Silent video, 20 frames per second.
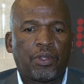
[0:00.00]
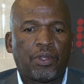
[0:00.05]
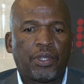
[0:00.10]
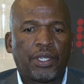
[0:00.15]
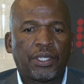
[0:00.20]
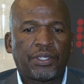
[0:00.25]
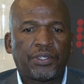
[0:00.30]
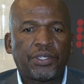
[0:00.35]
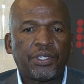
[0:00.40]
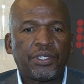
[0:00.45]

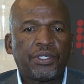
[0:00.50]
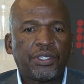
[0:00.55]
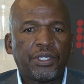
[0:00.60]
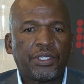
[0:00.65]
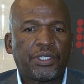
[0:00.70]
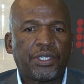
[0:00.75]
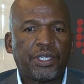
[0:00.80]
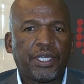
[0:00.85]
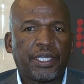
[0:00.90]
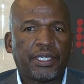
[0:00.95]

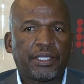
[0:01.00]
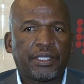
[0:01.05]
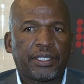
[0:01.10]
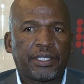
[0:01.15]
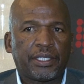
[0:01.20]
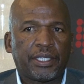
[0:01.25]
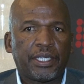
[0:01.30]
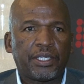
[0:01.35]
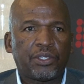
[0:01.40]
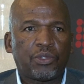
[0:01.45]
CCTLD.
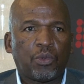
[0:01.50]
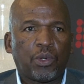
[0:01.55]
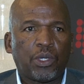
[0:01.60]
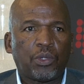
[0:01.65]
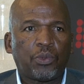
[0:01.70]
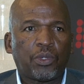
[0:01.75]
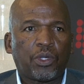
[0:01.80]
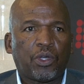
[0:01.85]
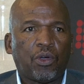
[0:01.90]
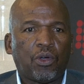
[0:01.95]
There is what
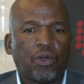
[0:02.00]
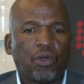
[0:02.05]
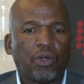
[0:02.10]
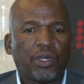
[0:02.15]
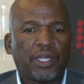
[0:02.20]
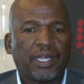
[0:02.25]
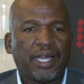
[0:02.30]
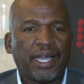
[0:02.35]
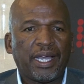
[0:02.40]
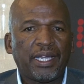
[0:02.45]
we call
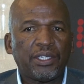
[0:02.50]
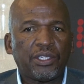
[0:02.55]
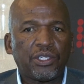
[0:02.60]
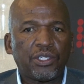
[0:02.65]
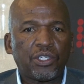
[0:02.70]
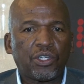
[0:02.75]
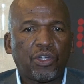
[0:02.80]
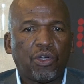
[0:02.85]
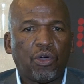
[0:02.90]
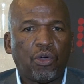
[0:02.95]

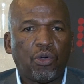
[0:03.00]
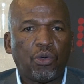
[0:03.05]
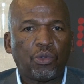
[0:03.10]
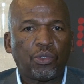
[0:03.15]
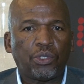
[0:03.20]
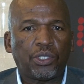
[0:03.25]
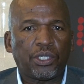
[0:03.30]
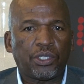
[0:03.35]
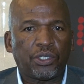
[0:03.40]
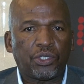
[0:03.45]
country
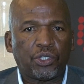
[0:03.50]
code